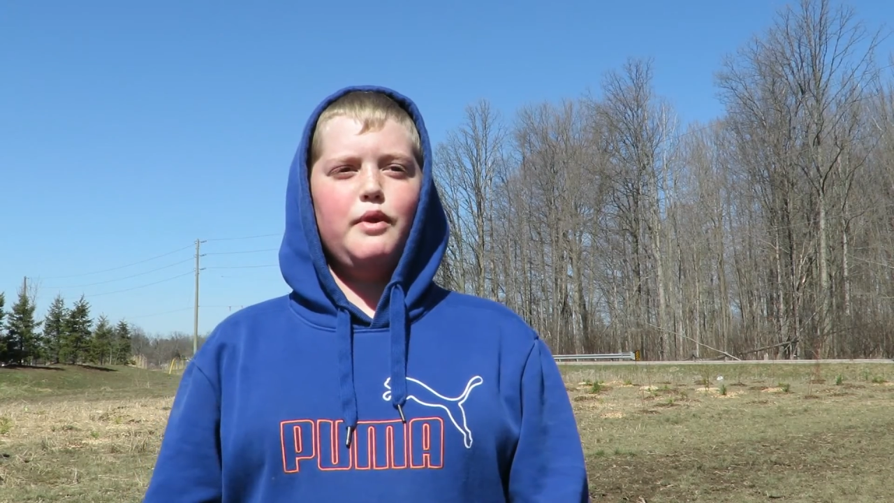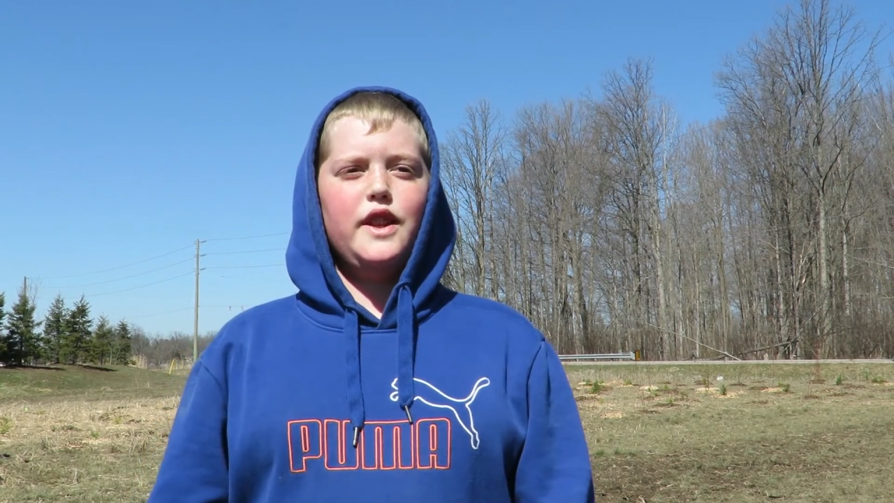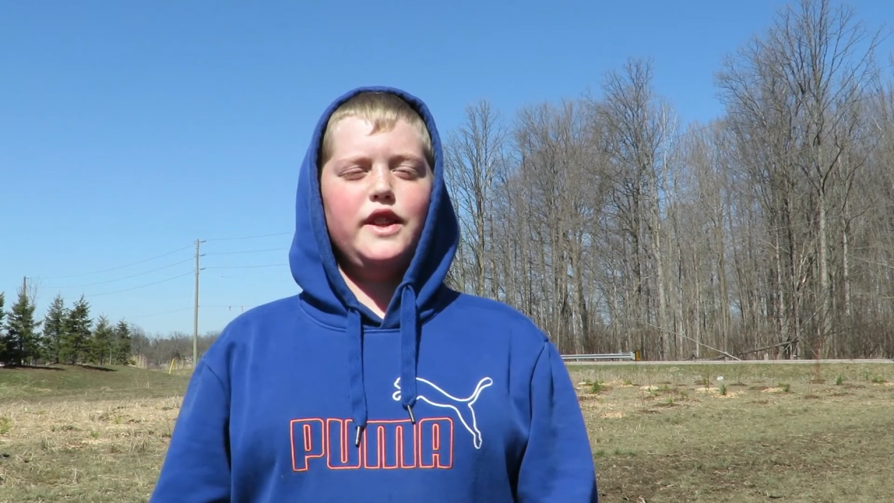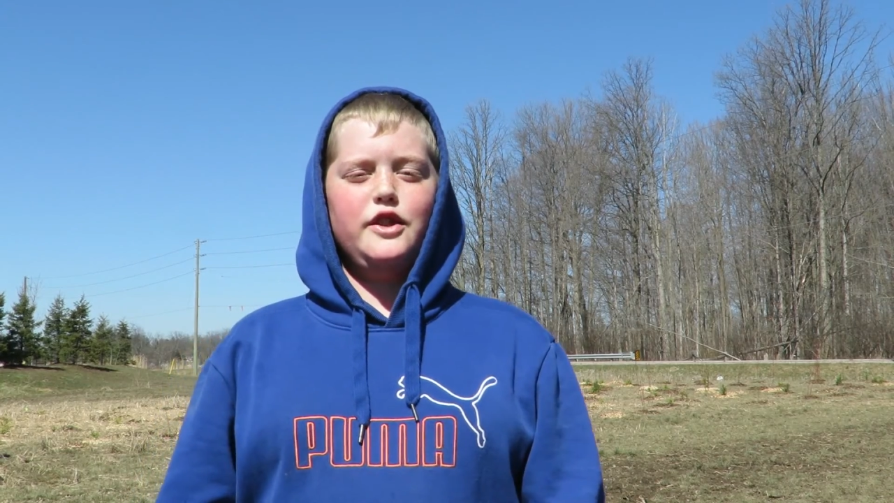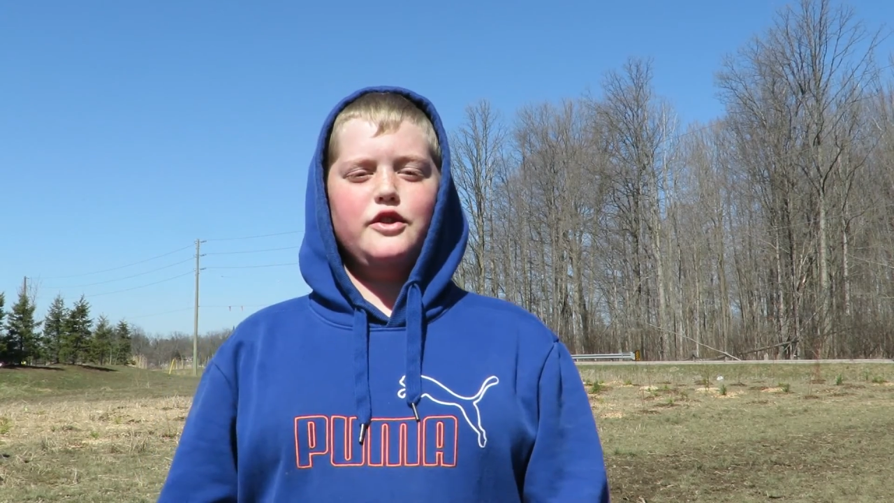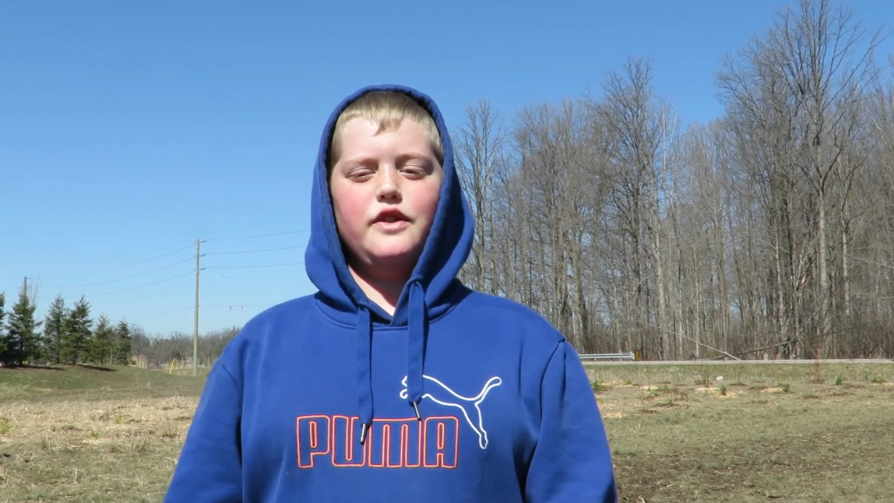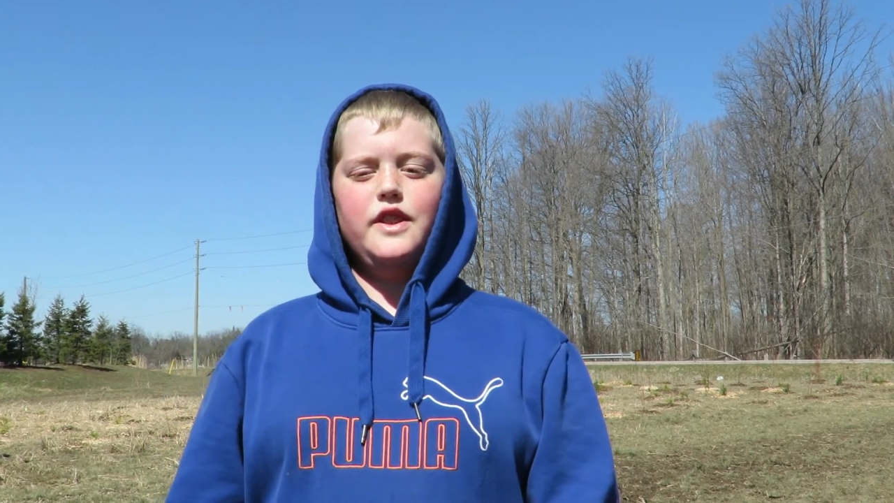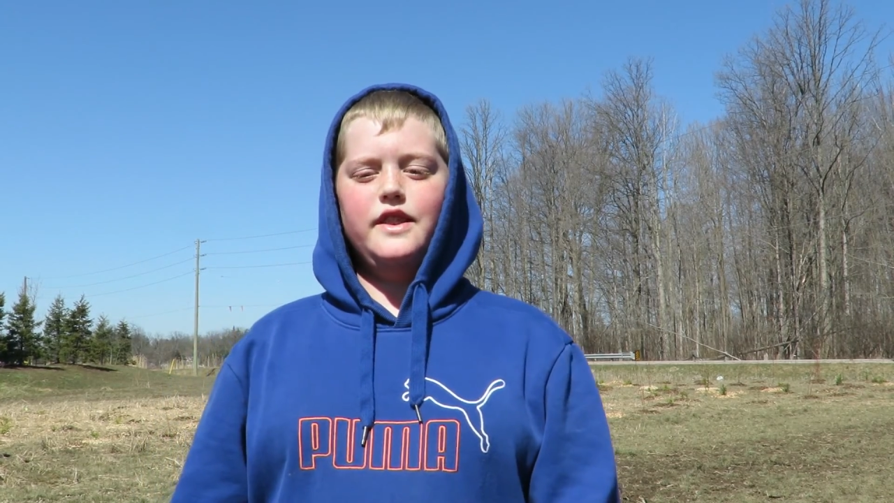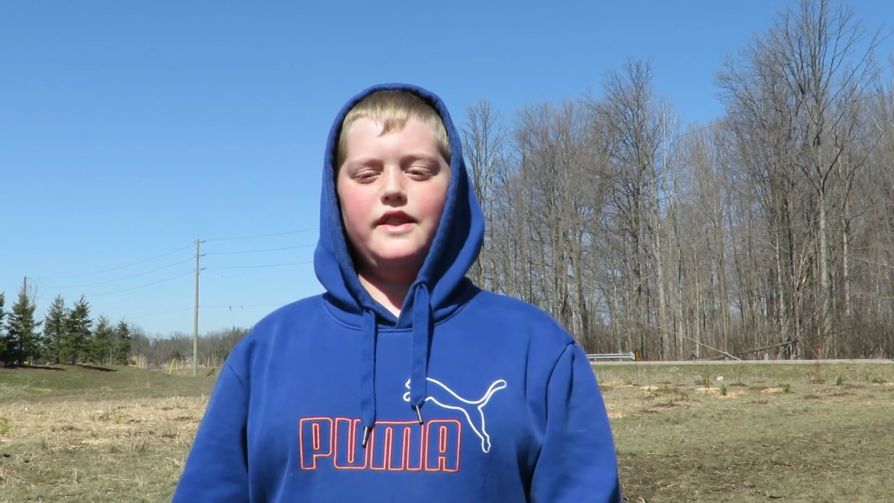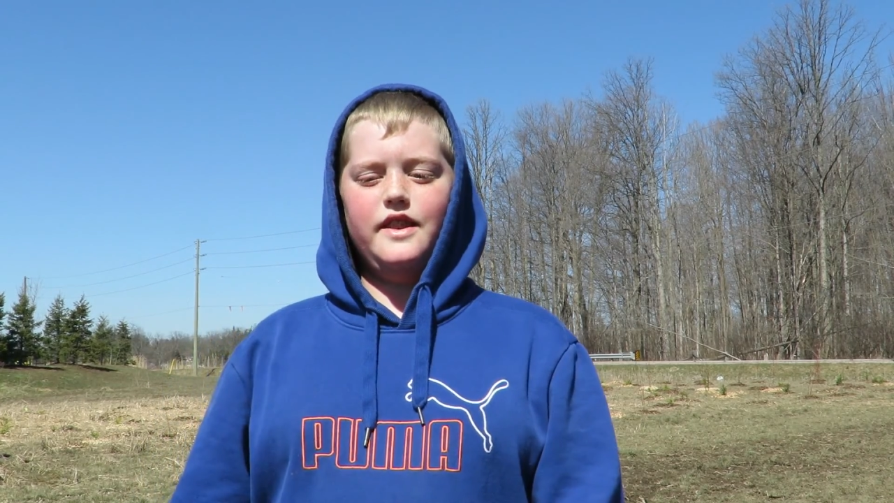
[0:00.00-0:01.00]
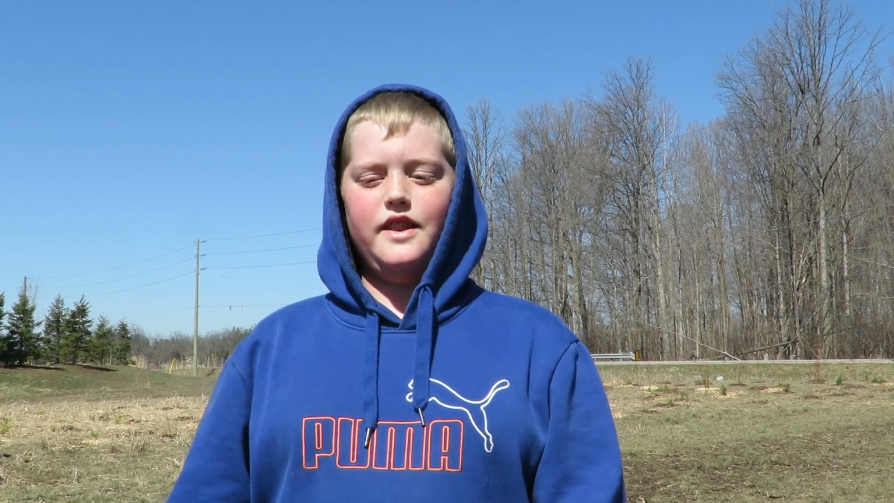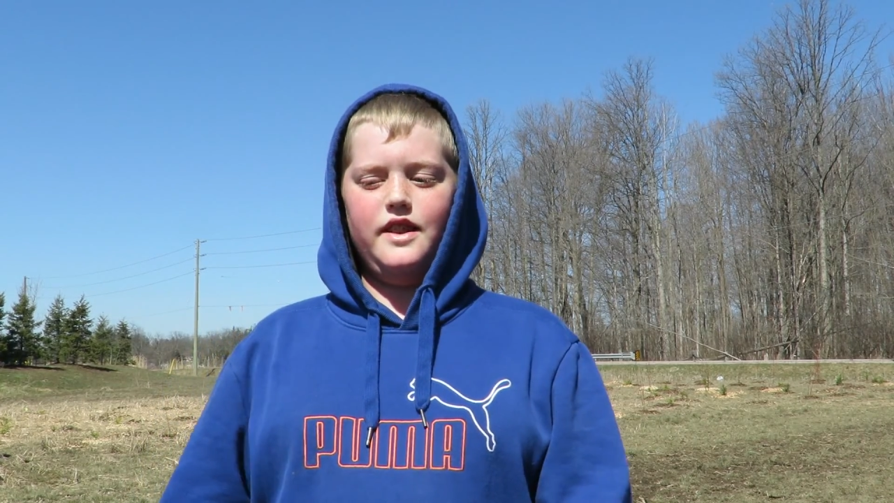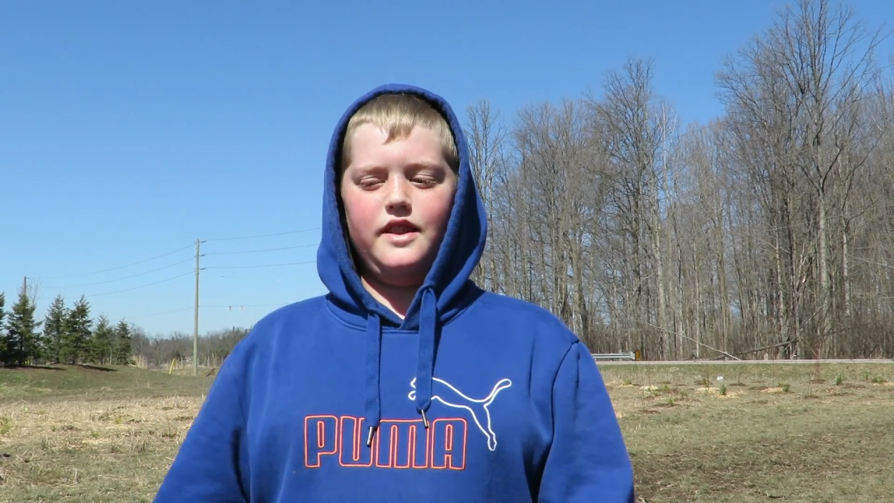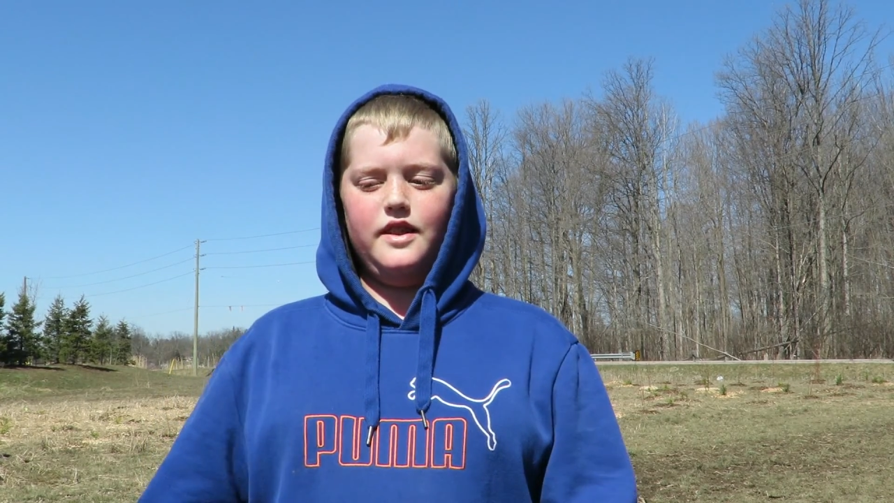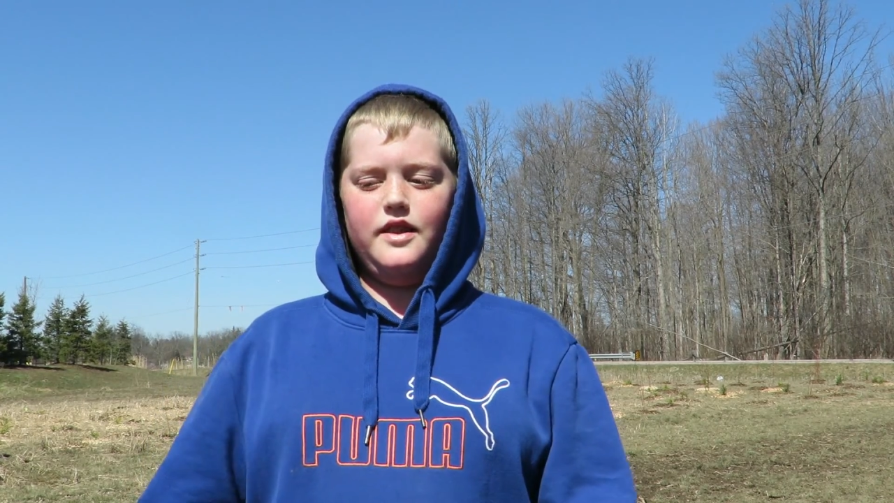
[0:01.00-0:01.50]
planting trees
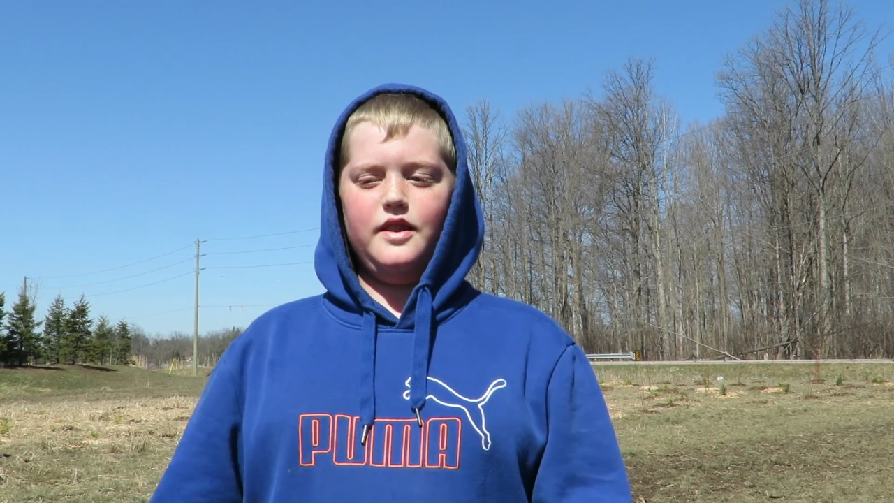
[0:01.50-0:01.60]
and